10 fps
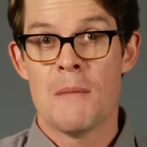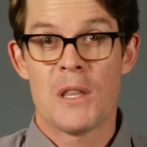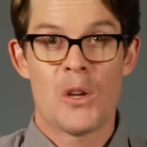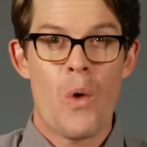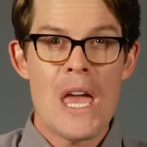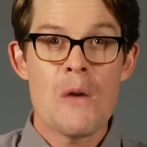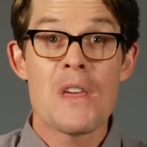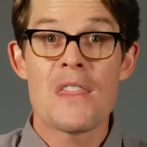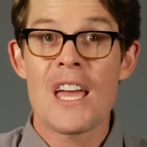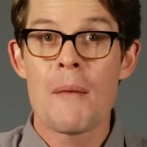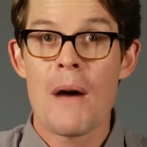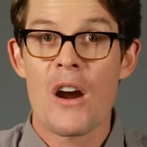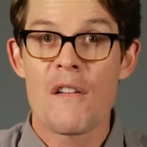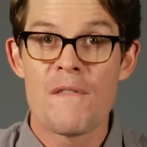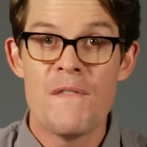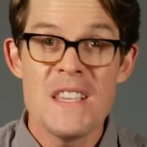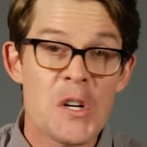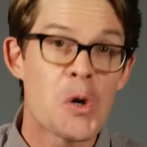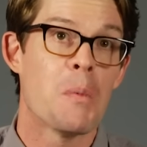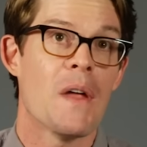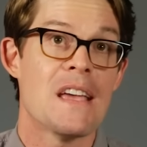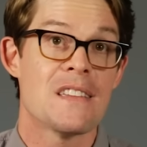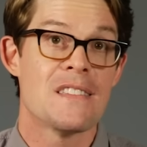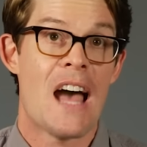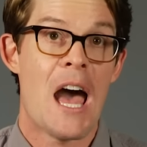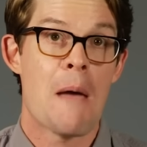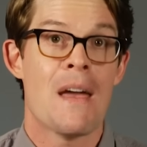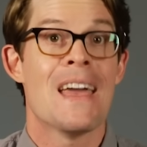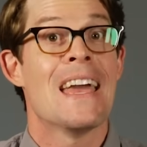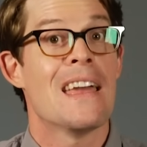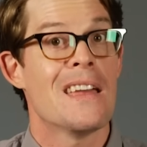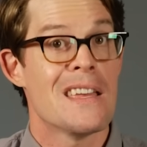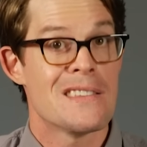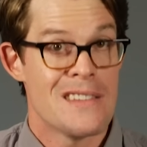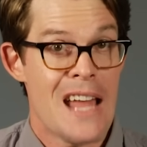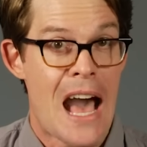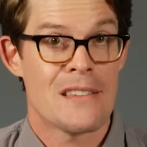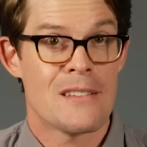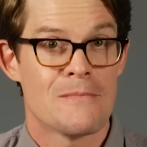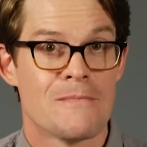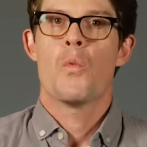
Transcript: but the way we think about our physical place in time is not.